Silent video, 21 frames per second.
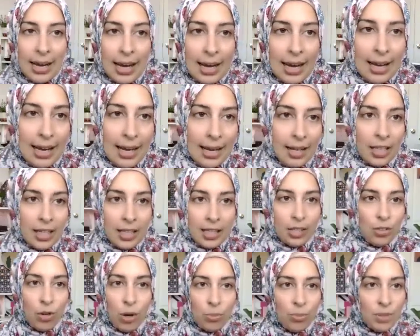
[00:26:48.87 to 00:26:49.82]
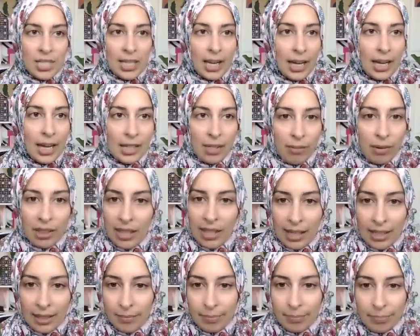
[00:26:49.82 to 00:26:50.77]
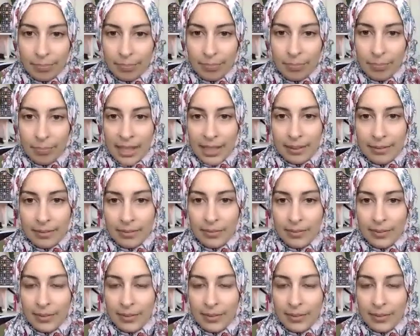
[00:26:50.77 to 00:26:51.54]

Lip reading: you don't see anyone like me.